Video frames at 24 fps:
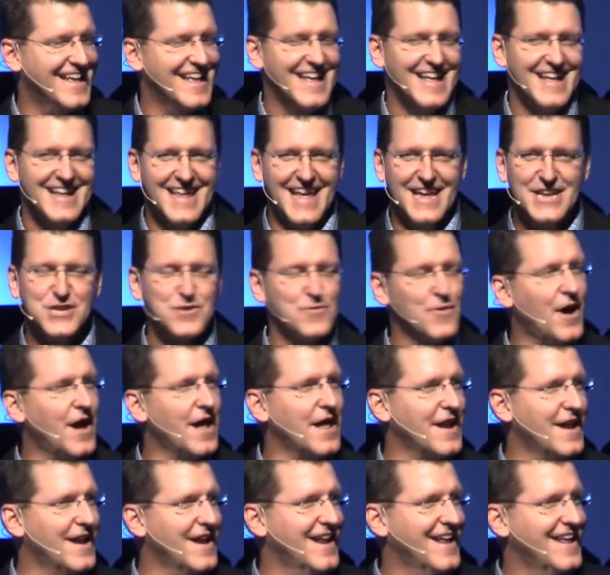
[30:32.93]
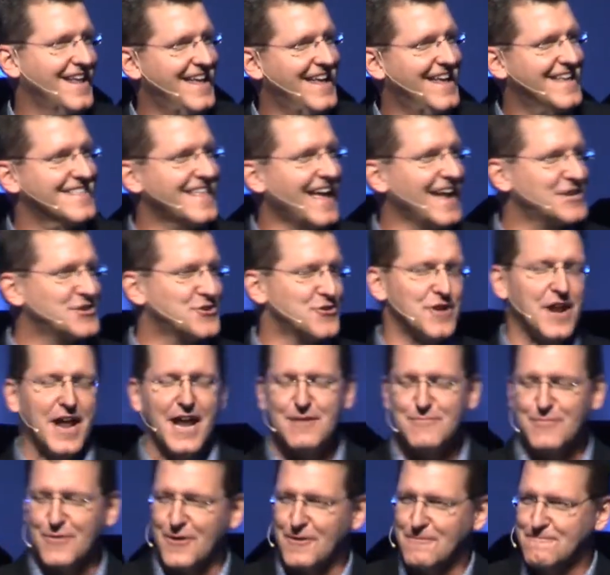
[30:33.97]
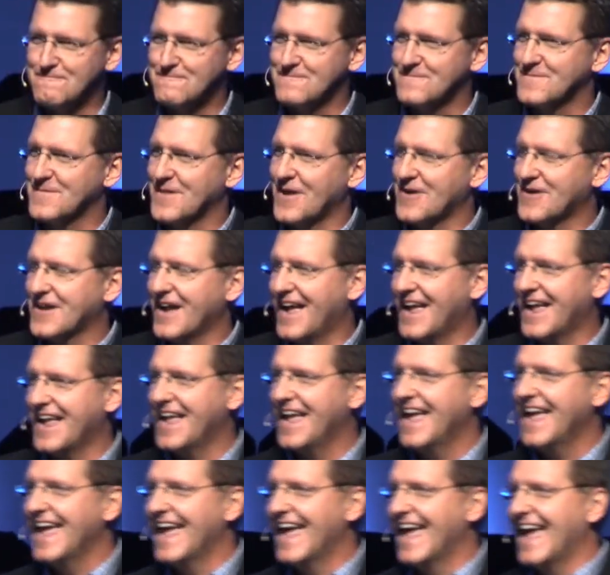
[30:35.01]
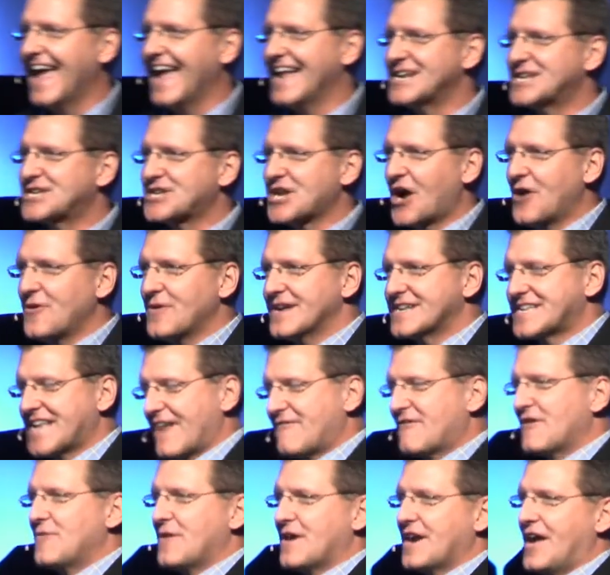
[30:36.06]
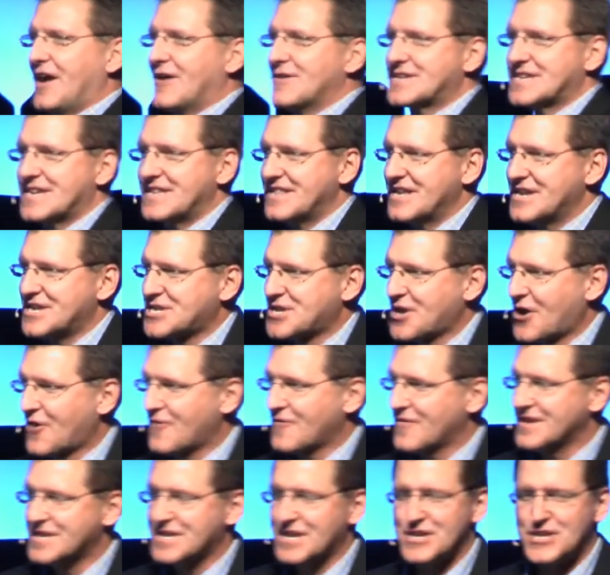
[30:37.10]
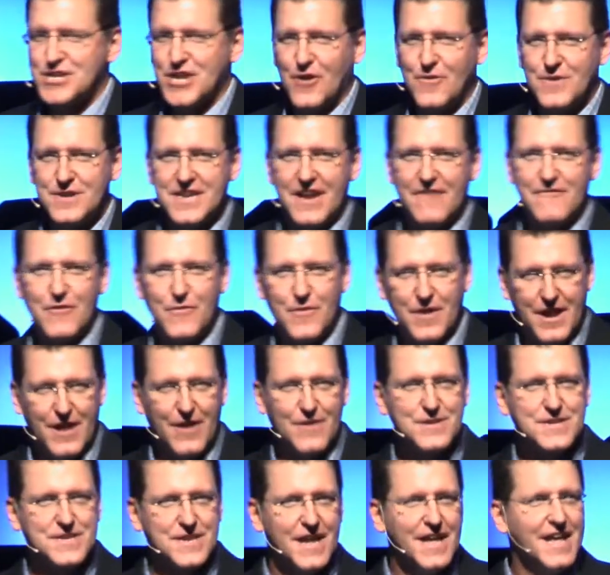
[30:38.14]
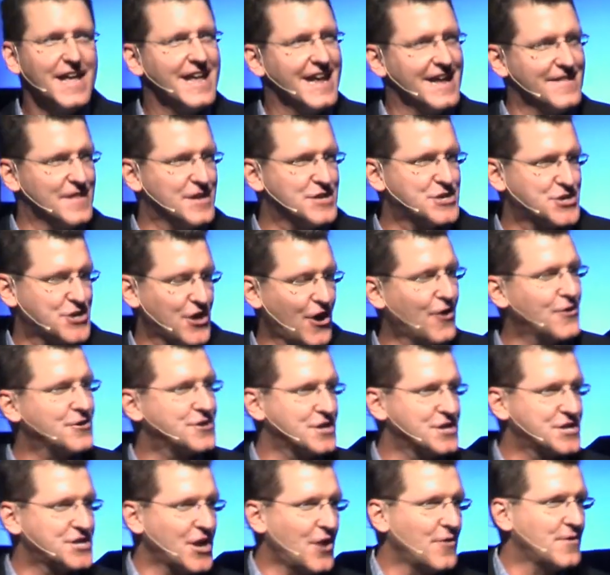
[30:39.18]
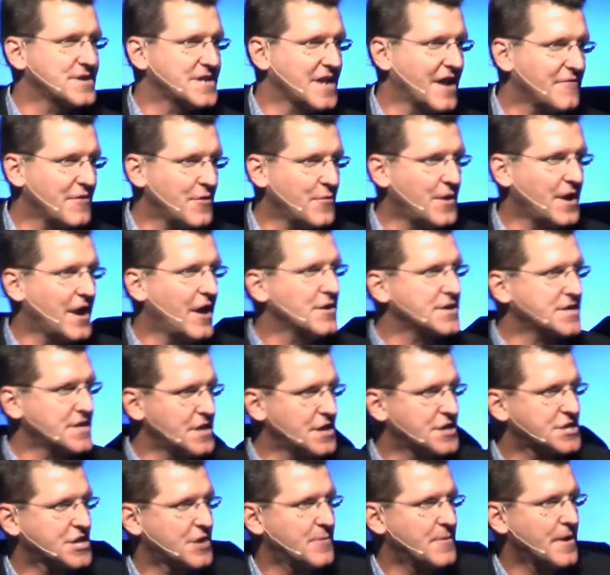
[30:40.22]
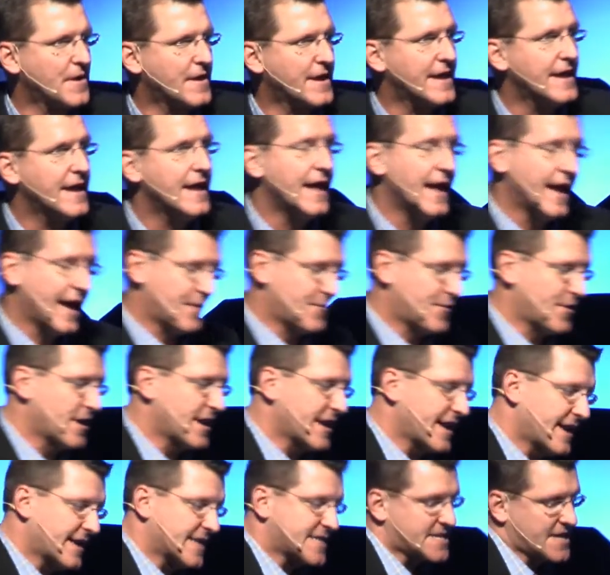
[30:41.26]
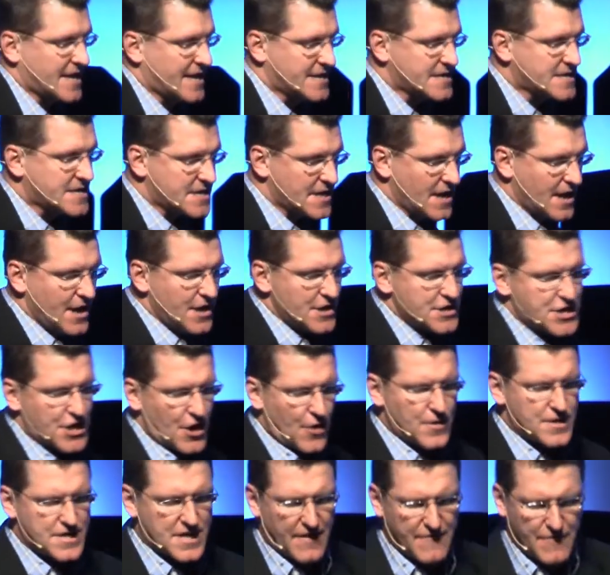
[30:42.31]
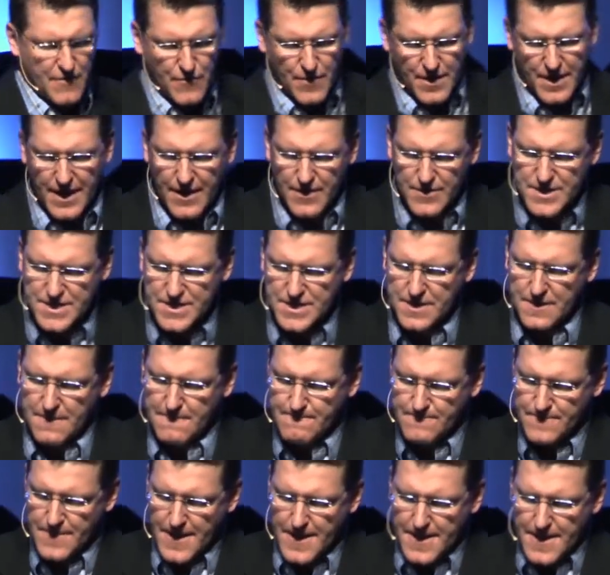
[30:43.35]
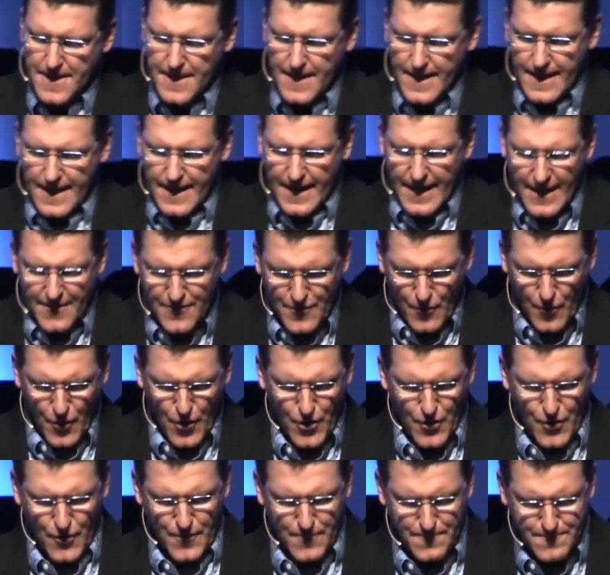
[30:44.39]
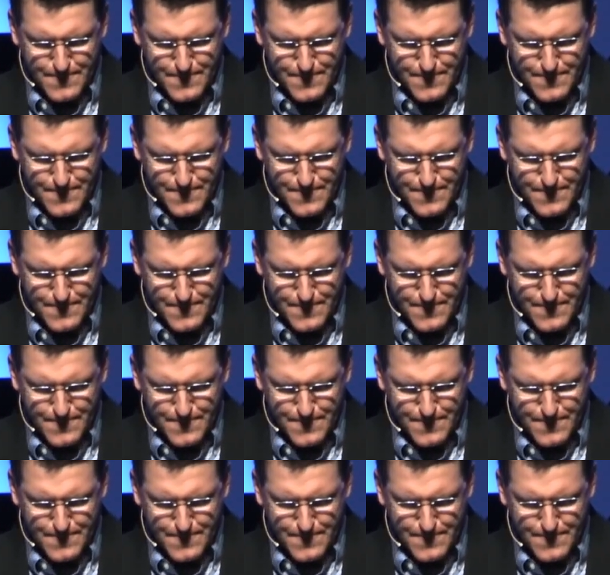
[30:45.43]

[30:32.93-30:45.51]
Guess what? That's your neighbor okay? And so is everyone else in this service, and so is everyone else in this church, and so is everyone else in this community, and really, in a sense, so is everyone else in the world.